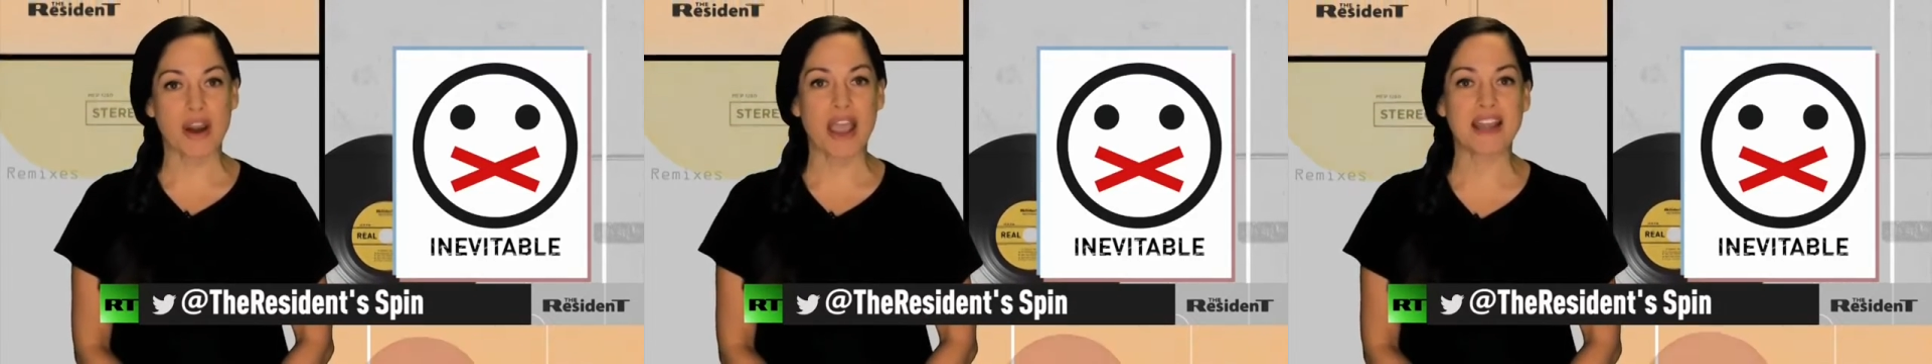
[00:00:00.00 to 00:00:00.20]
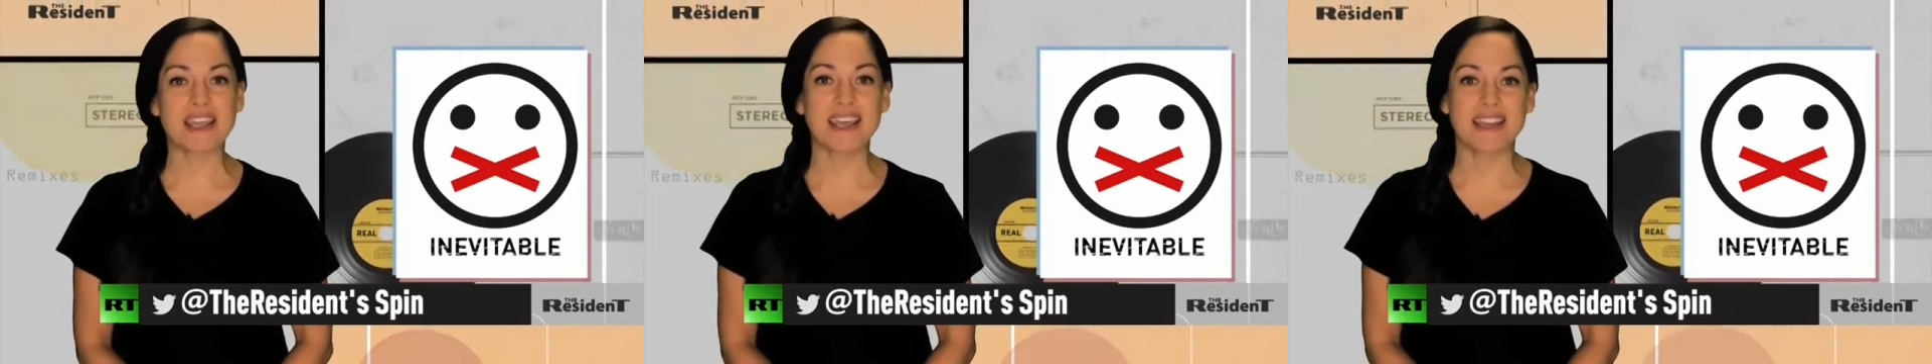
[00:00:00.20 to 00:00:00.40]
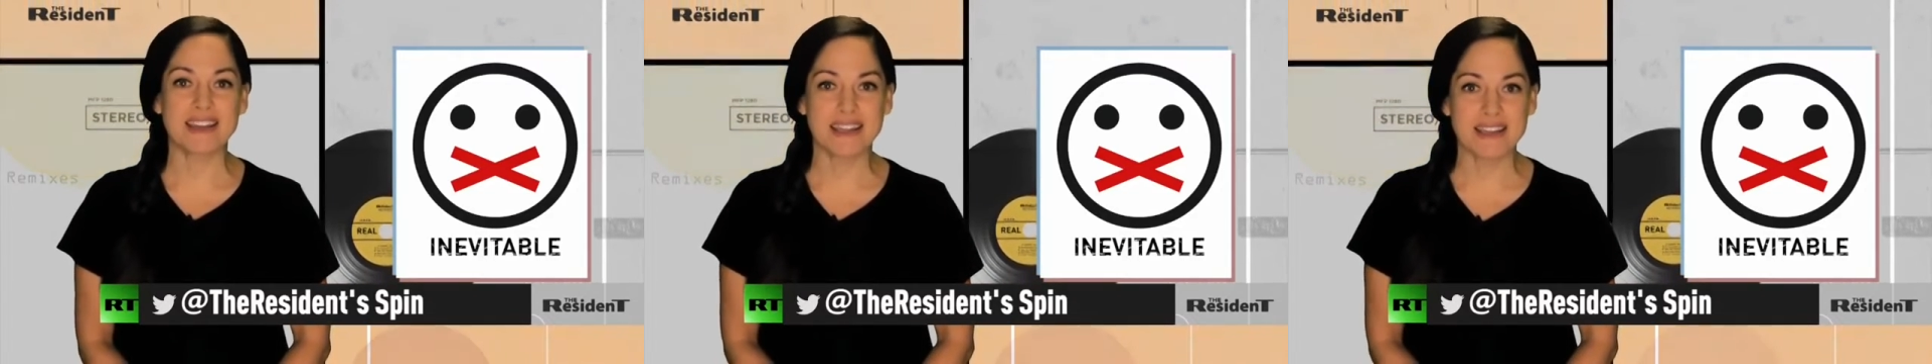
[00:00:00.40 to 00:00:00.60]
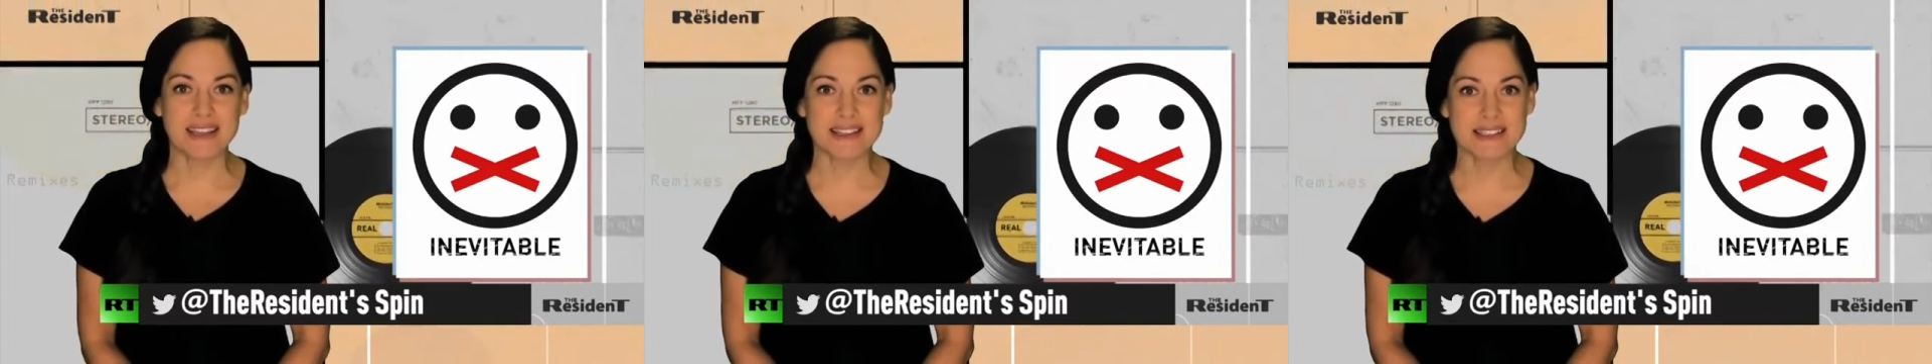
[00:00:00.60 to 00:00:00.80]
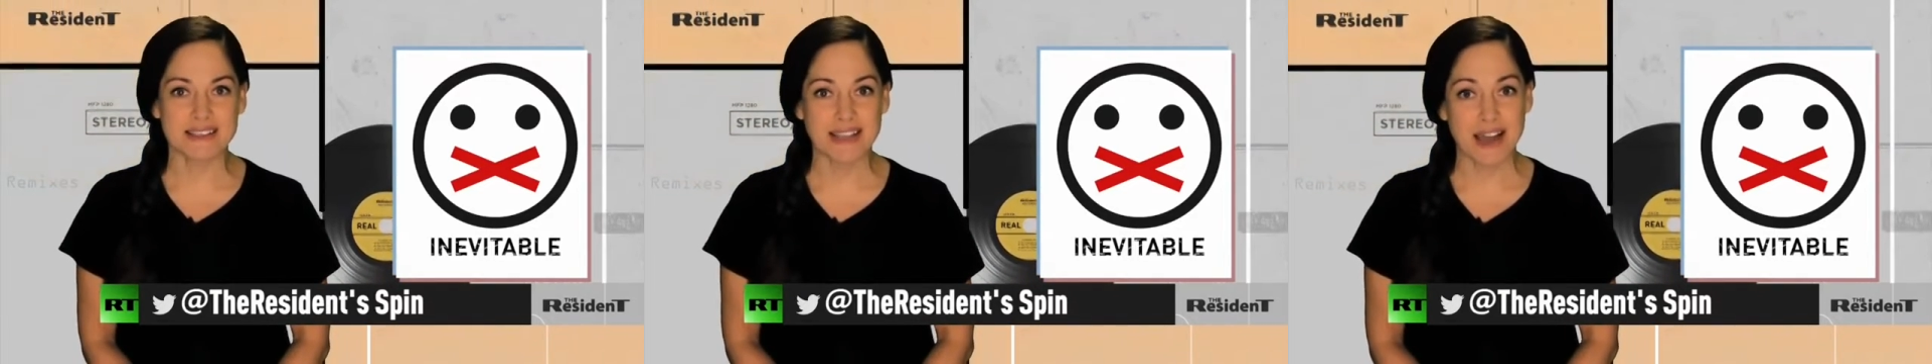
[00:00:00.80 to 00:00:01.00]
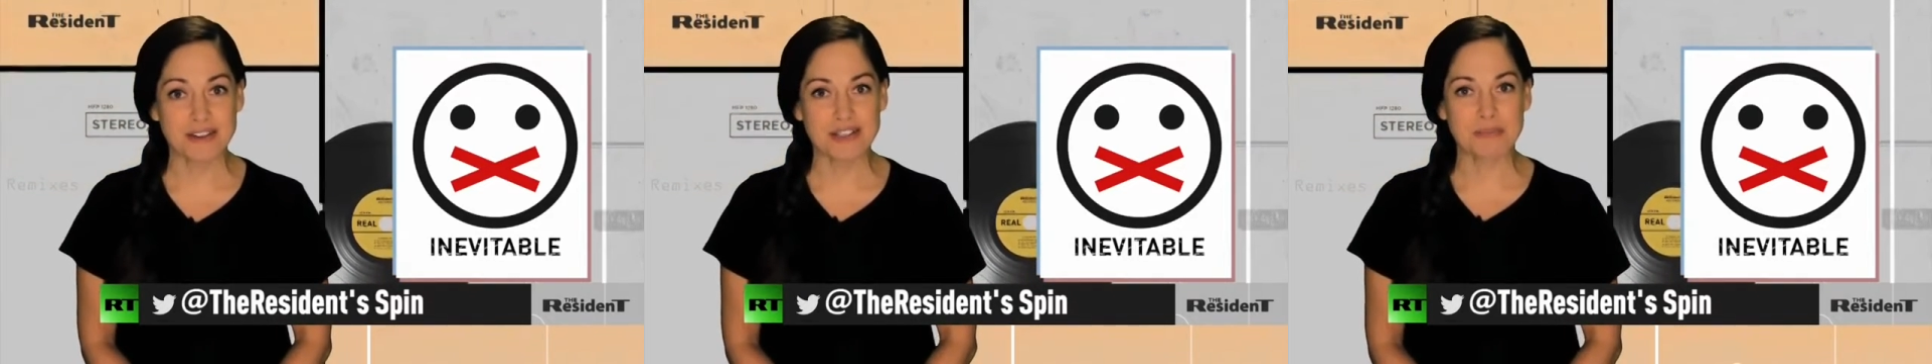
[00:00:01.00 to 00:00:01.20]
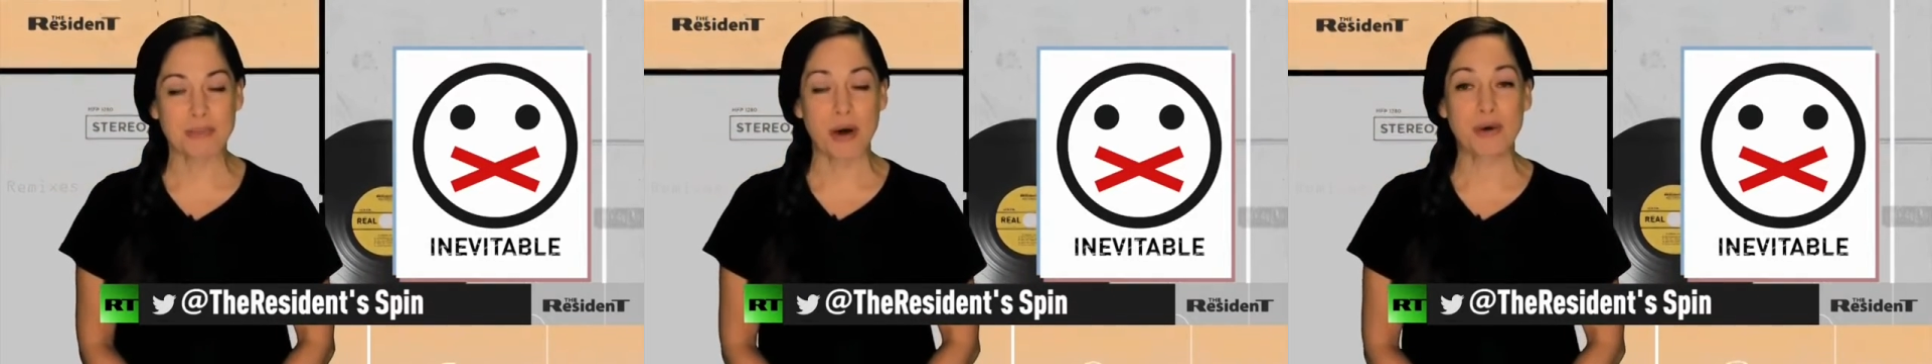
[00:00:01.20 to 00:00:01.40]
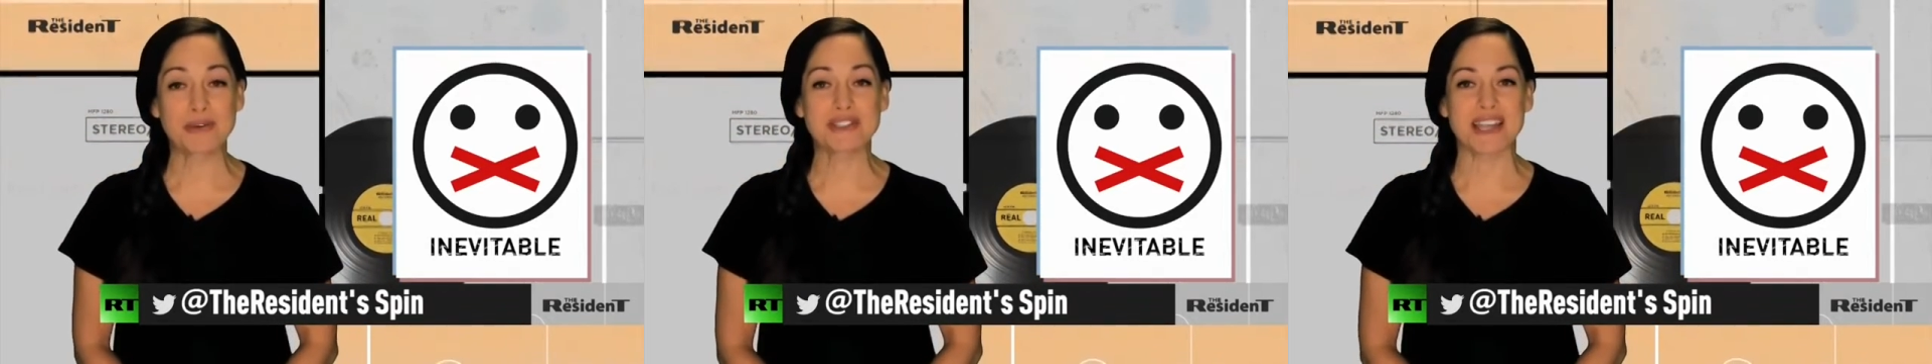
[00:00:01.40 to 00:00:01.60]
any idiot is allowed to
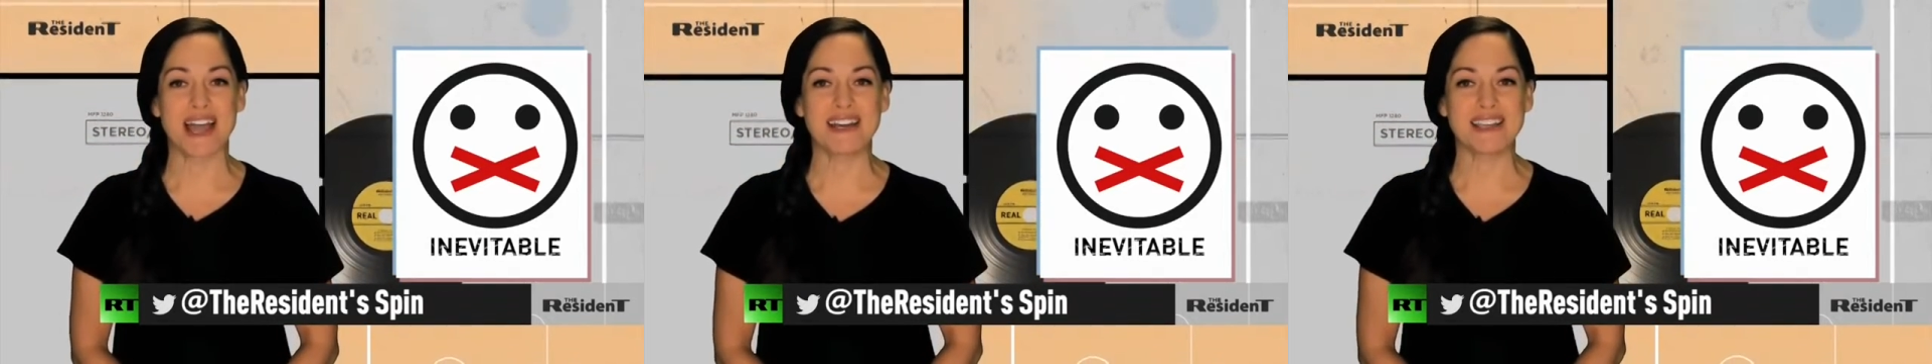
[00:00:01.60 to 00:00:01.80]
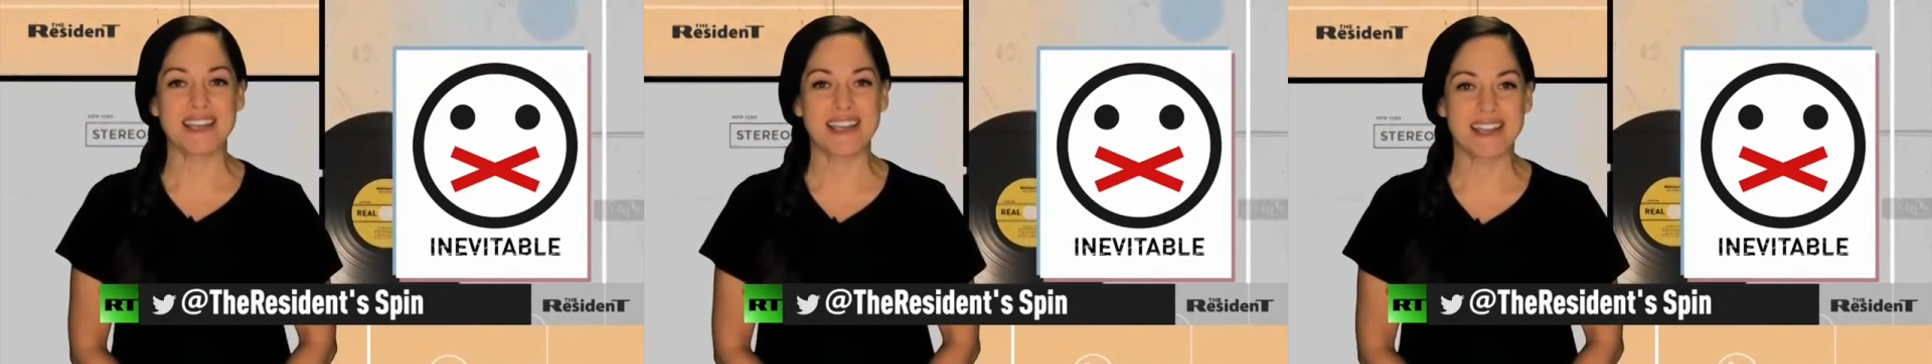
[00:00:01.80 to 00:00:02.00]
post any